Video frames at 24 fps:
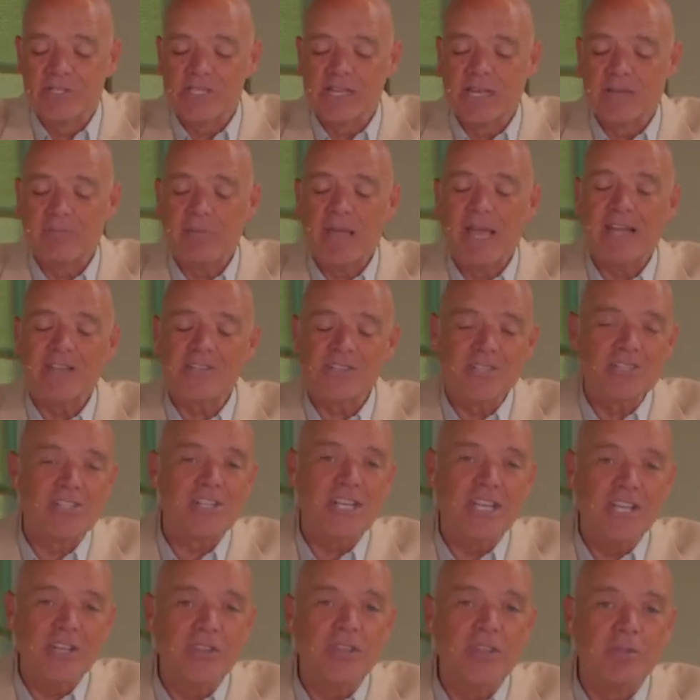That passage
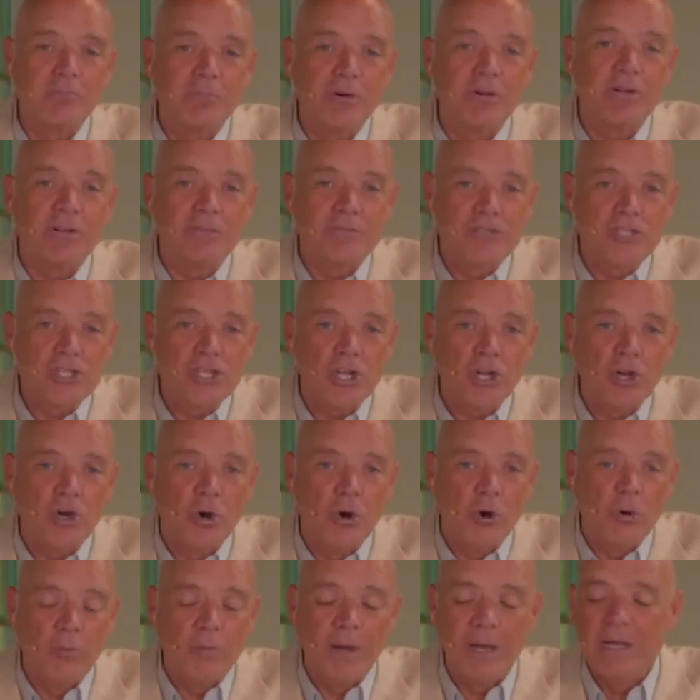in the book of
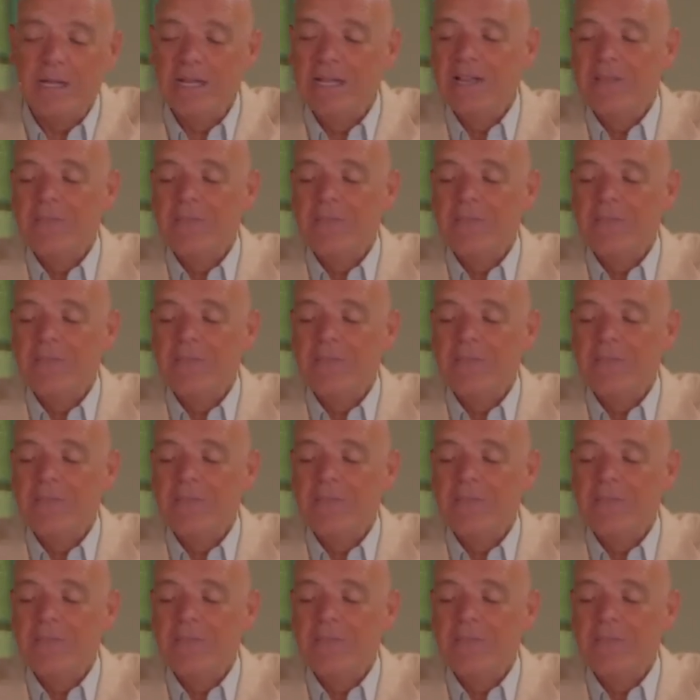Job